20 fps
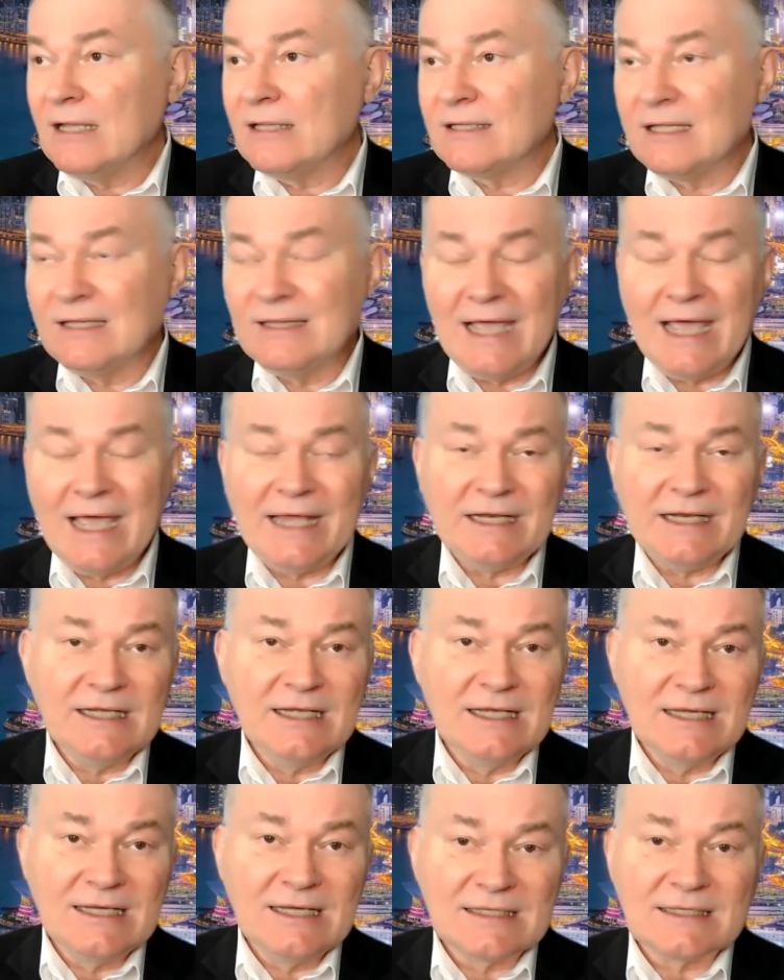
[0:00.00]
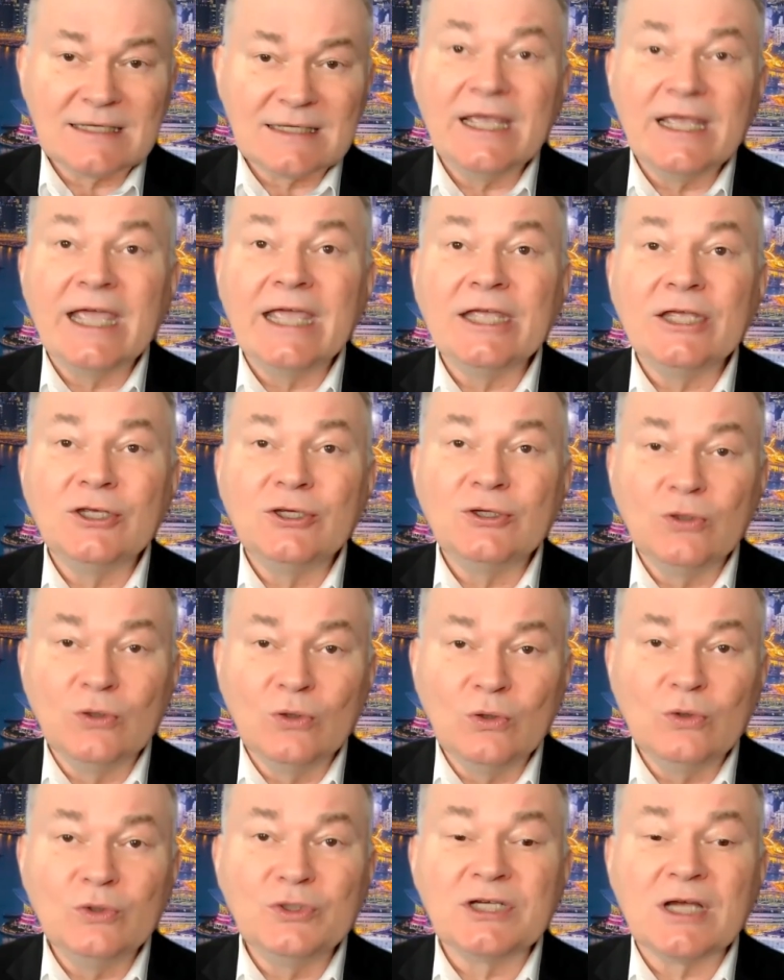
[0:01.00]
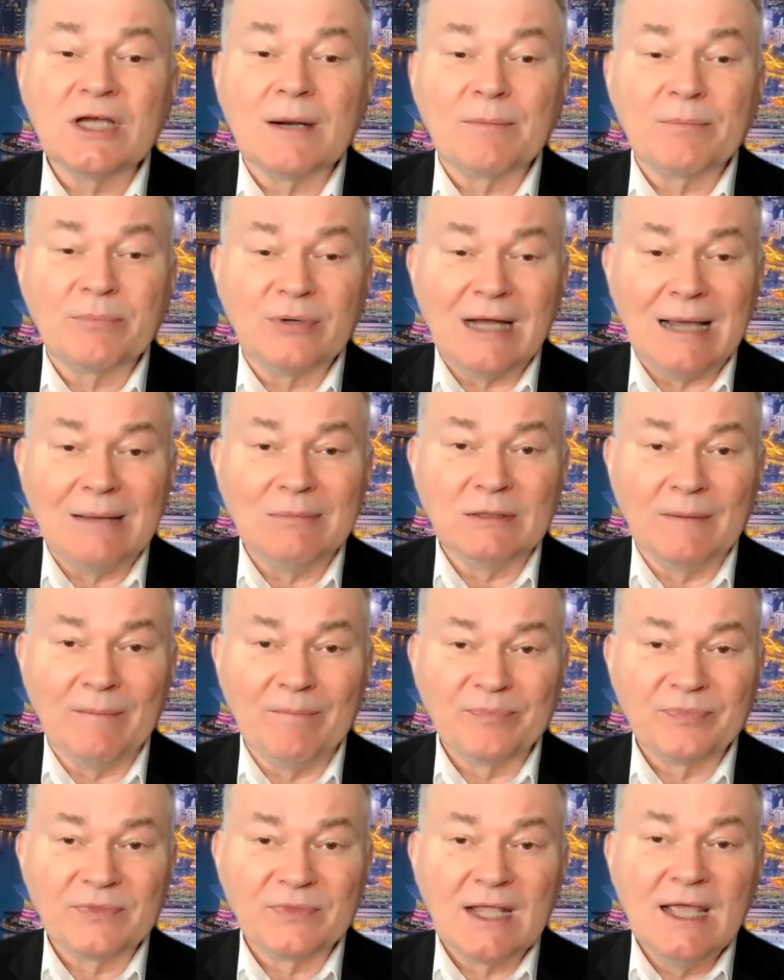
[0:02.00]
then that is a huge problem.